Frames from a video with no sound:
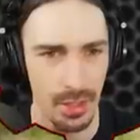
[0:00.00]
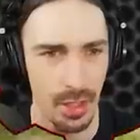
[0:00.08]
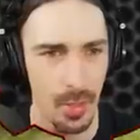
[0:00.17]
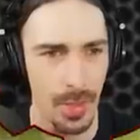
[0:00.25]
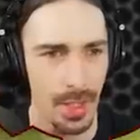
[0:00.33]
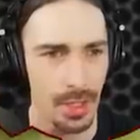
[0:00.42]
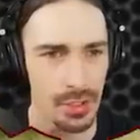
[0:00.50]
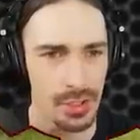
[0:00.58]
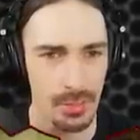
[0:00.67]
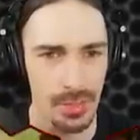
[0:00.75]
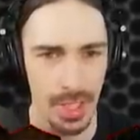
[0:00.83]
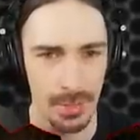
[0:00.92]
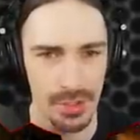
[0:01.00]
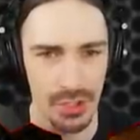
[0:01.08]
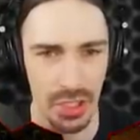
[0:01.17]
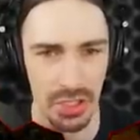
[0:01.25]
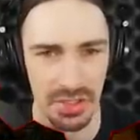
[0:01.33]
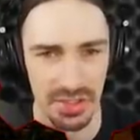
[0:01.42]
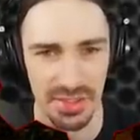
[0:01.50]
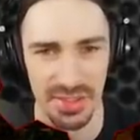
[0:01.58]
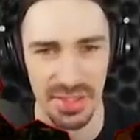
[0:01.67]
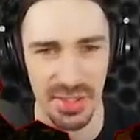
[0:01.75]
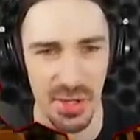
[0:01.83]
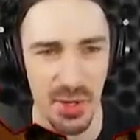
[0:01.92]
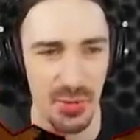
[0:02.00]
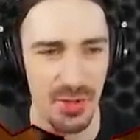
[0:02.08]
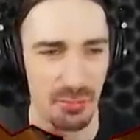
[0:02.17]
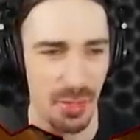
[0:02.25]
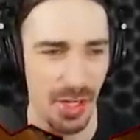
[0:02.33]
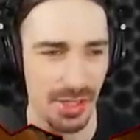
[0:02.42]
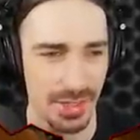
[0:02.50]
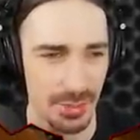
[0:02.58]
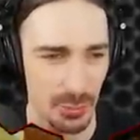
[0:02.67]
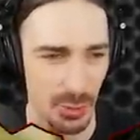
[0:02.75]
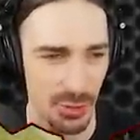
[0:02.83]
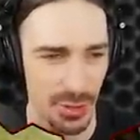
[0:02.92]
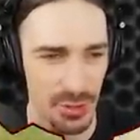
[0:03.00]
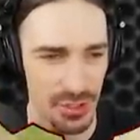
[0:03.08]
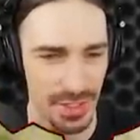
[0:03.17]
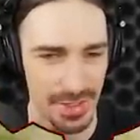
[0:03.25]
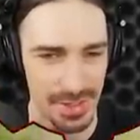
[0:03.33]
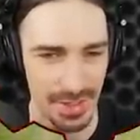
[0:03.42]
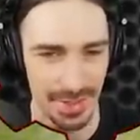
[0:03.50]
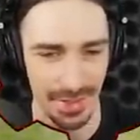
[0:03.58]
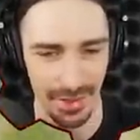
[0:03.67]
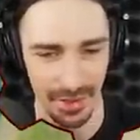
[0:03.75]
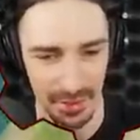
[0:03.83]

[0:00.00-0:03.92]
Oh, wait, I heard some damage. We've barely rolled those things in there.